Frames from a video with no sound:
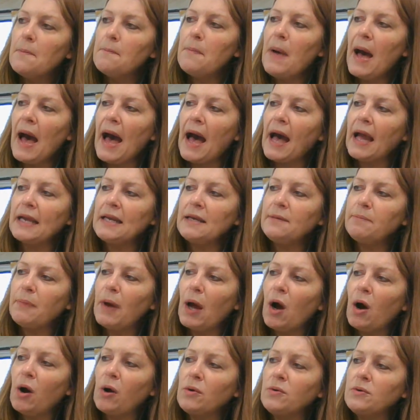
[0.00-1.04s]
Pine
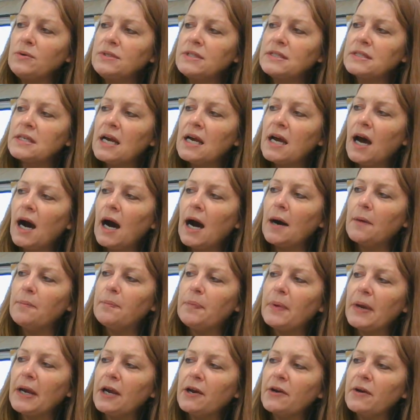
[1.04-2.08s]
boughs, a
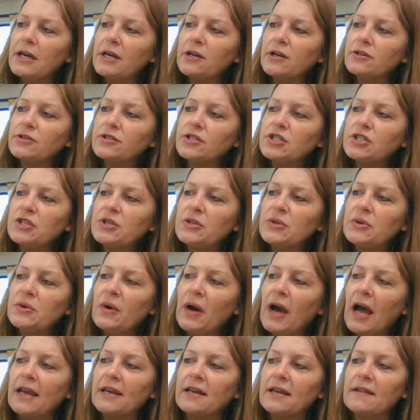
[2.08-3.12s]
berry or
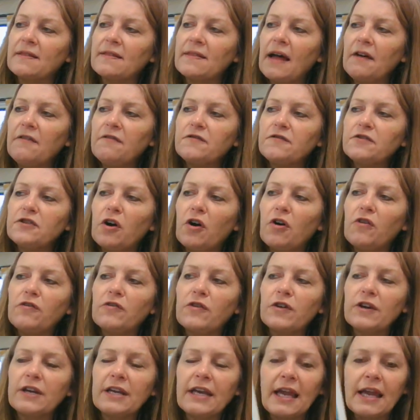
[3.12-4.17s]
two, and a
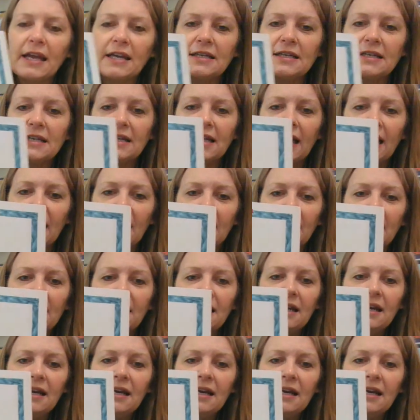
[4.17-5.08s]
leftover candy cane.